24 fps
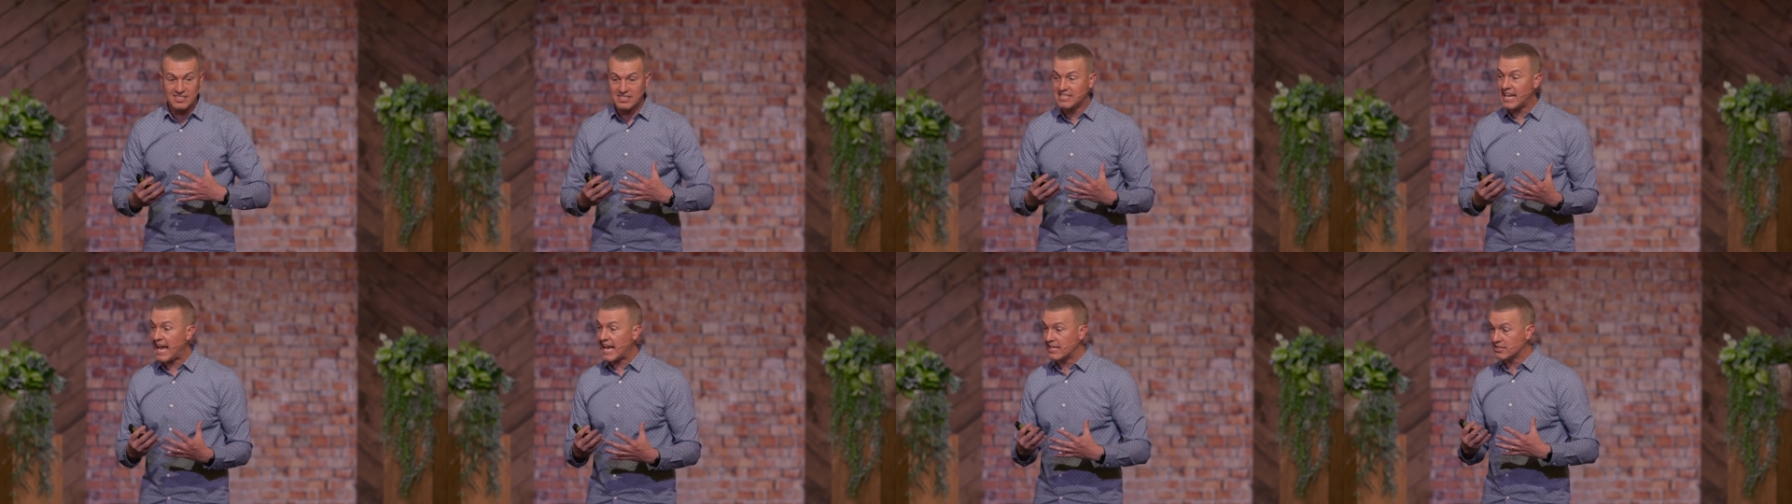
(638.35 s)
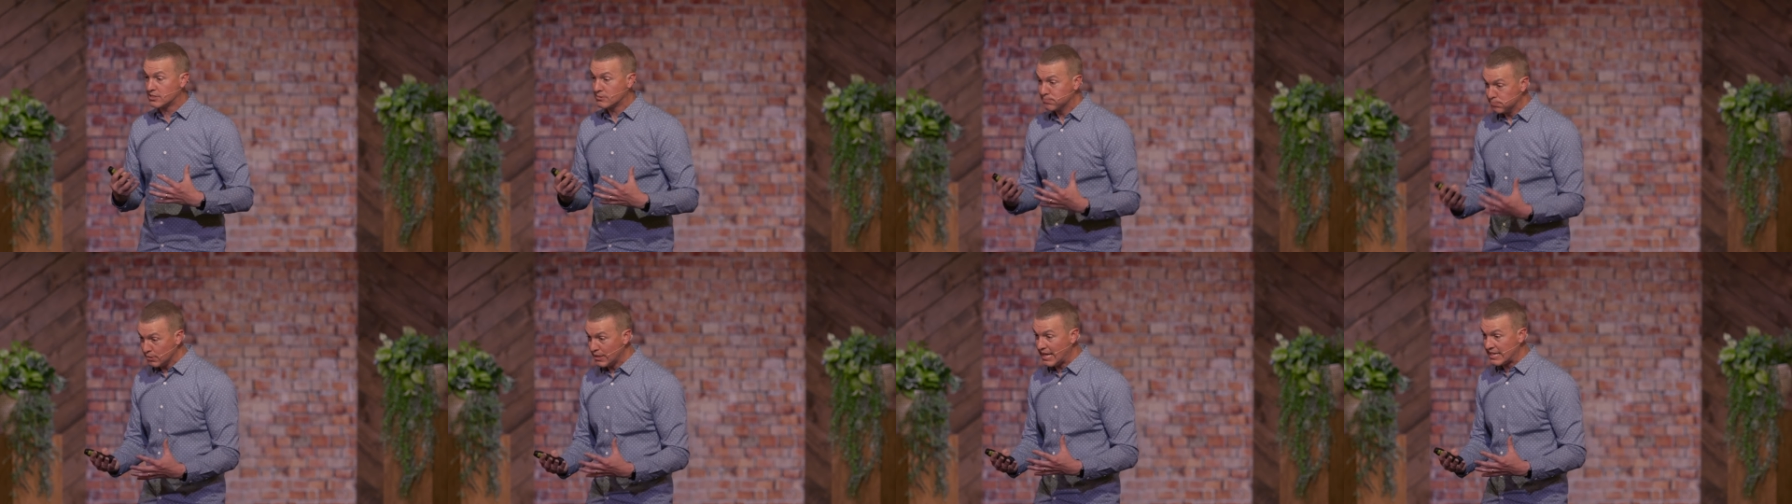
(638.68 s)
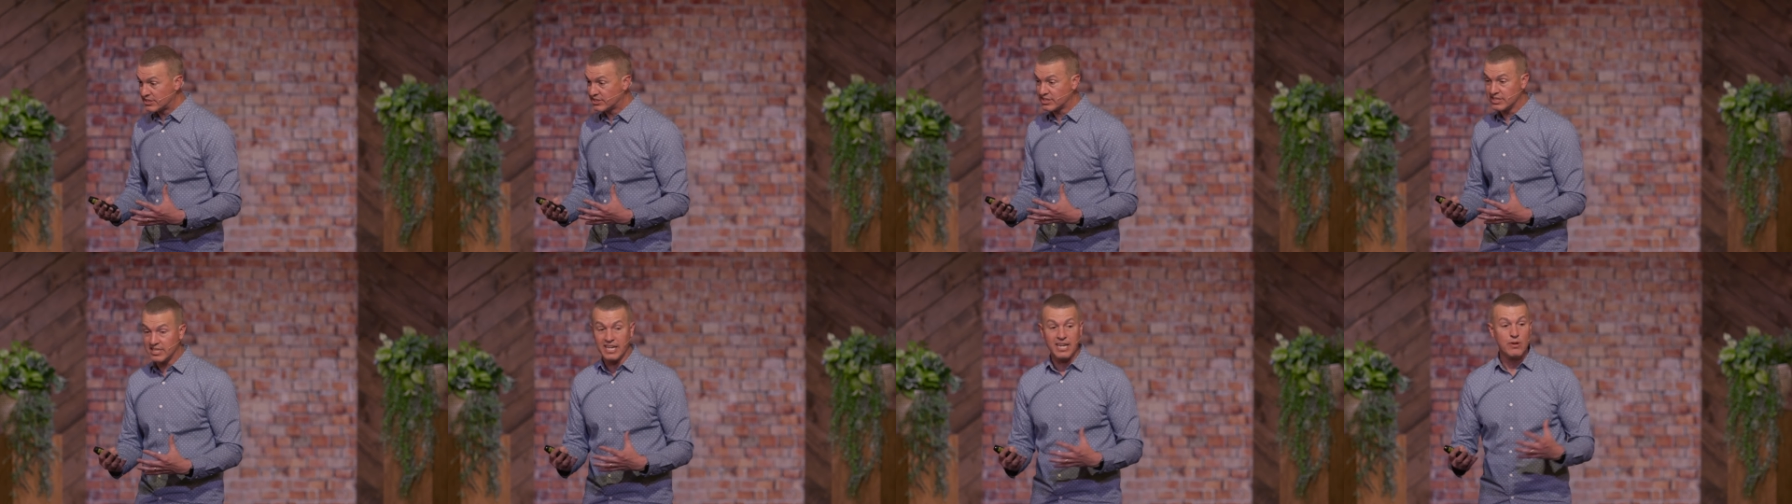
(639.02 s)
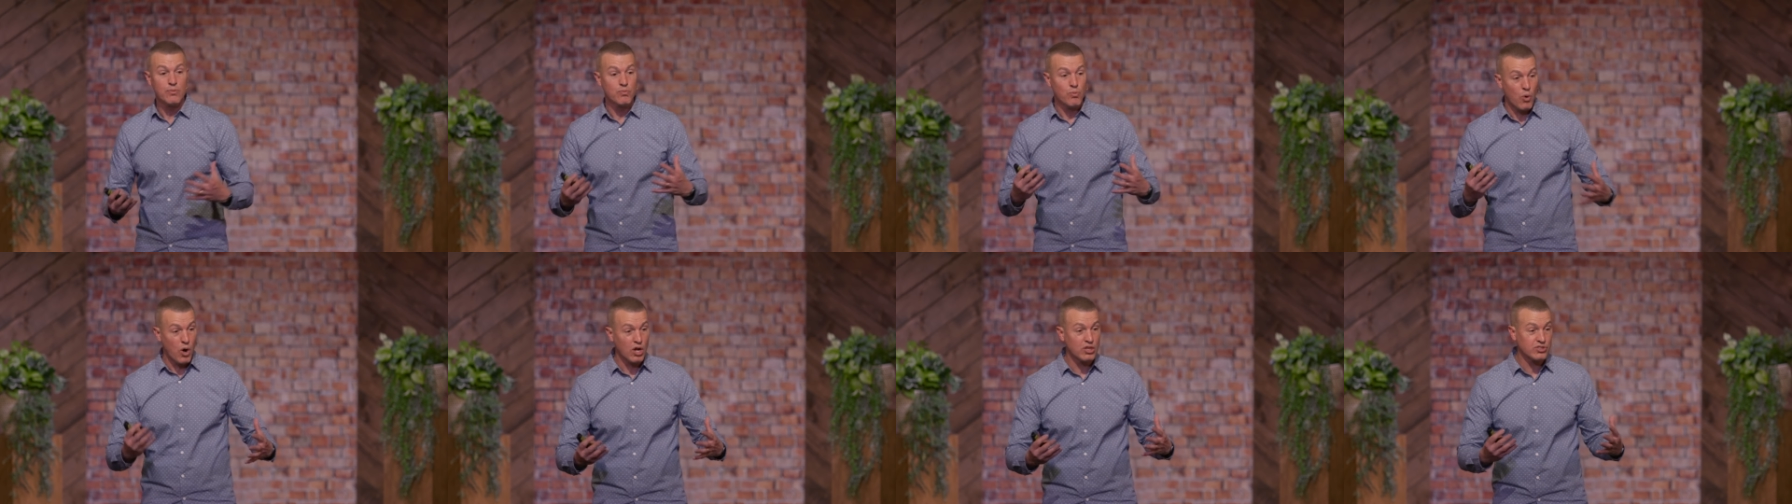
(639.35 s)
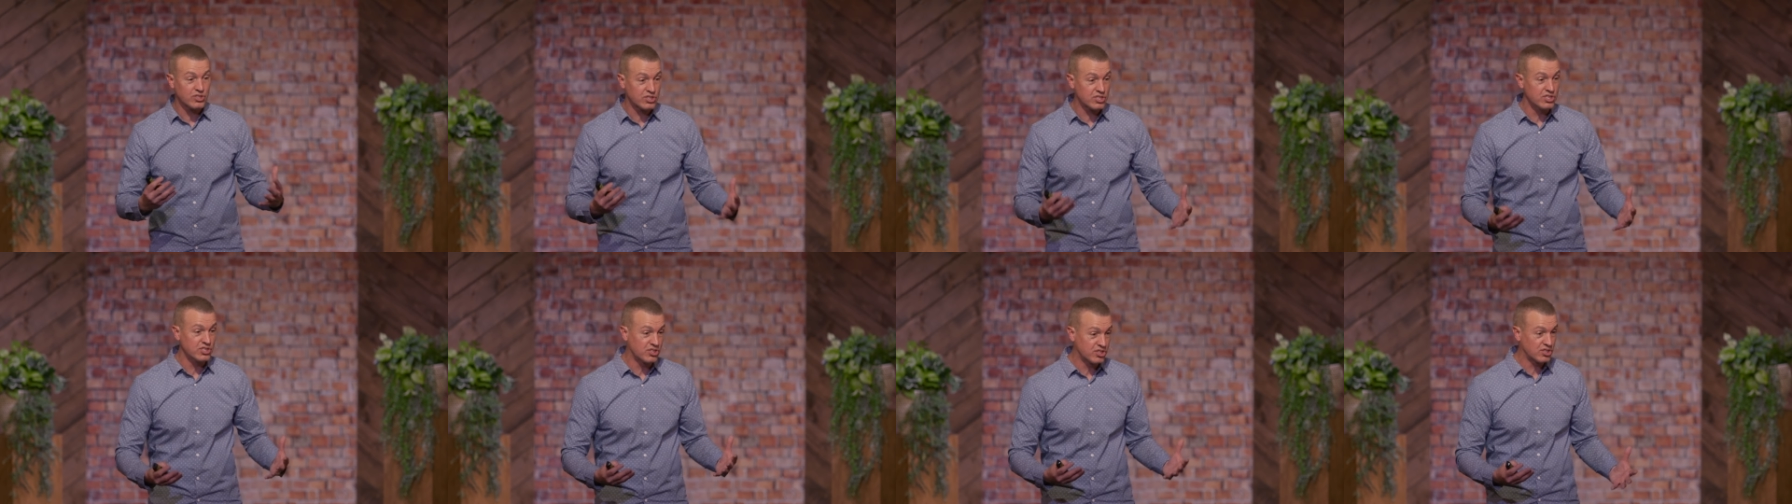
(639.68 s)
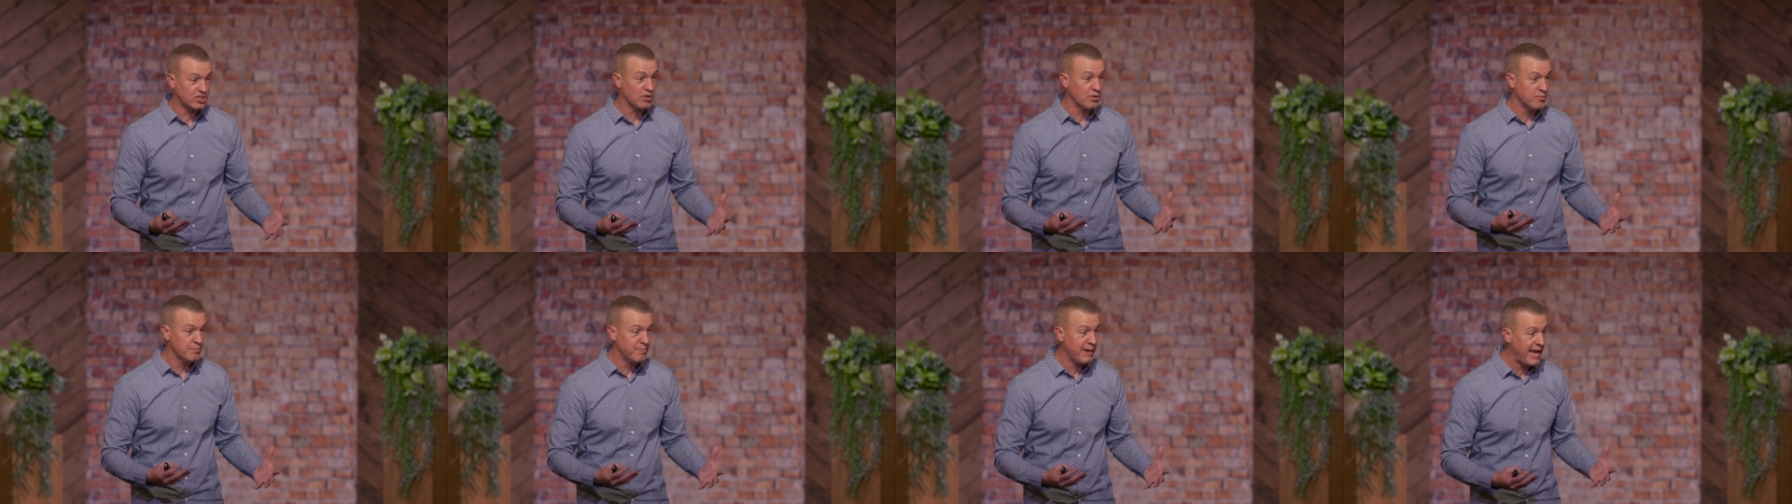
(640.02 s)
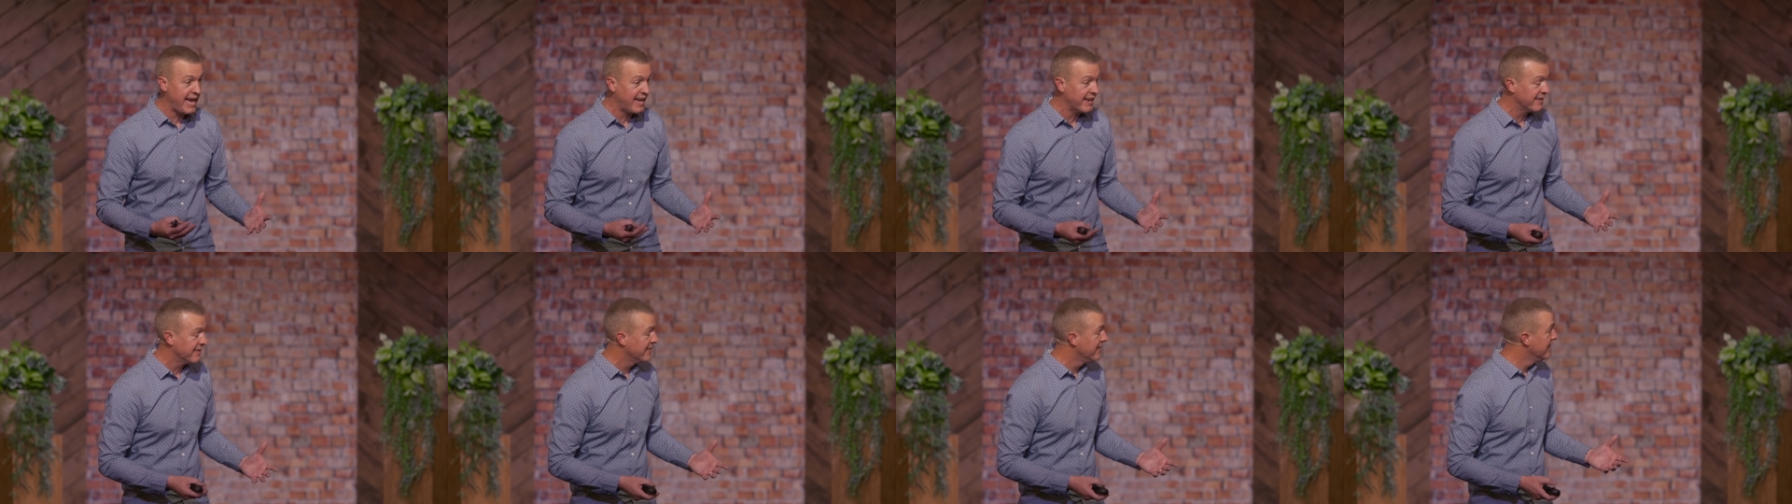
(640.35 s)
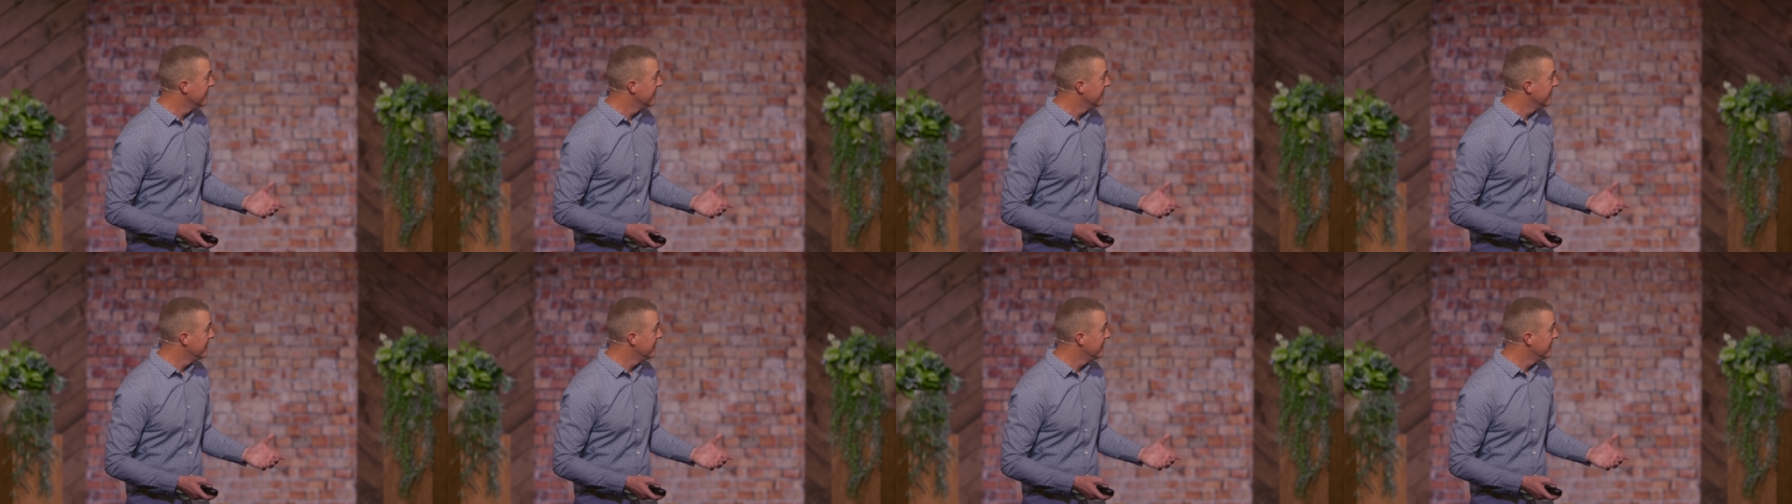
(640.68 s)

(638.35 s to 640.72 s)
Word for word: dad's blessing. He wants this so bad.